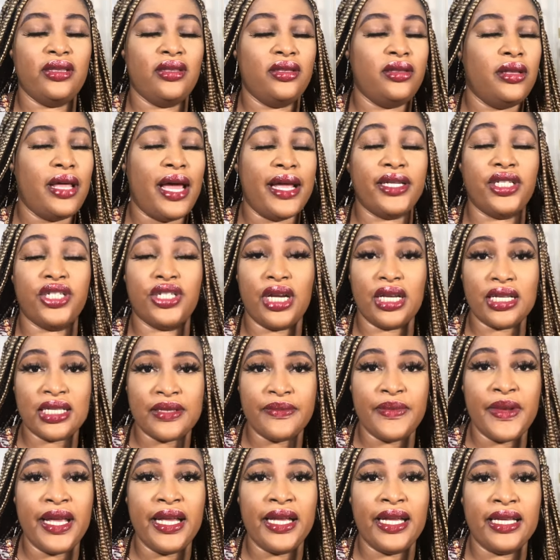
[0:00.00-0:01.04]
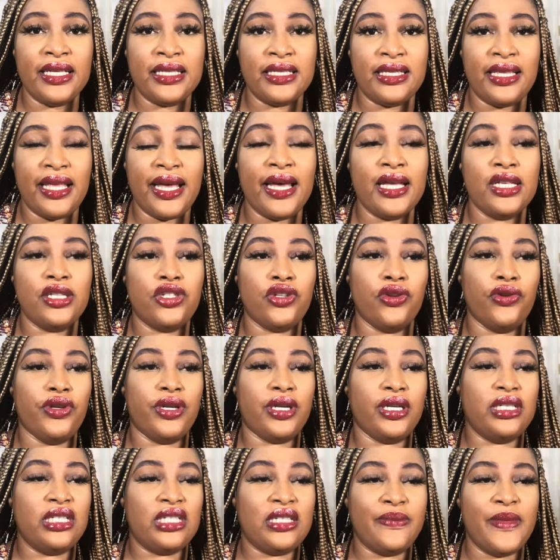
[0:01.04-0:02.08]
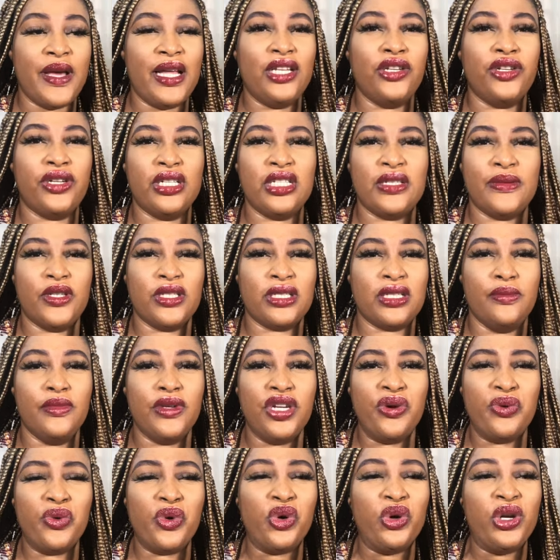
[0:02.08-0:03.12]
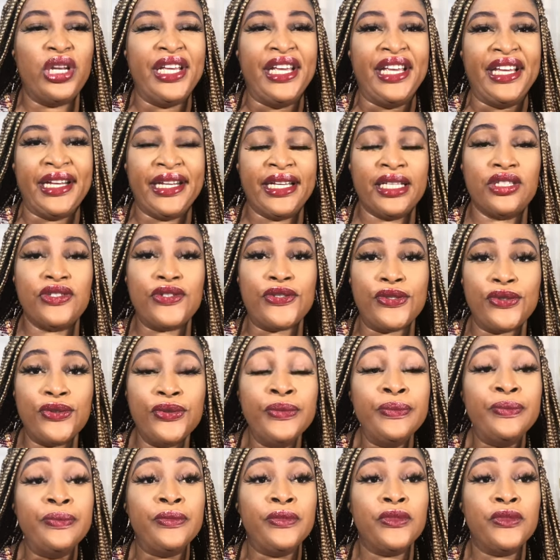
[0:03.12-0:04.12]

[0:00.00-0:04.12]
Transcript: like jasmine is there, so you can smell, you can smell some neroli in it too.